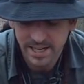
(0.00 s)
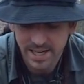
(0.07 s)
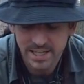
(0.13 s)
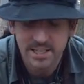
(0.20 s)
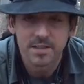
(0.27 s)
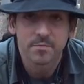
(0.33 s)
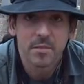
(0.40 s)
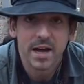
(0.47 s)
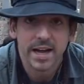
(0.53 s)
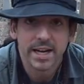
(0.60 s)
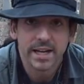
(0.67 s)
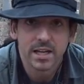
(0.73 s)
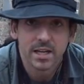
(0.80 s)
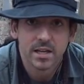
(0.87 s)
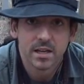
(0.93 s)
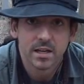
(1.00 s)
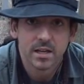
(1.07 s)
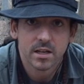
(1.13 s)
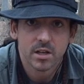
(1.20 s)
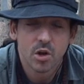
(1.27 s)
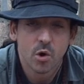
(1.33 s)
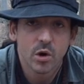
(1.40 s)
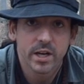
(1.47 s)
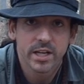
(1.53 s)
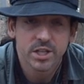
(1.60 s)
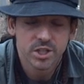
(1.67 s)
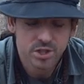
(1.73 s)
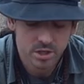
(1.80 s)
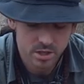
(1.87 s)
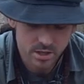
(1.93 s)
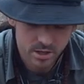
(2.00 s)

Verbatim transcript: an end of my cordage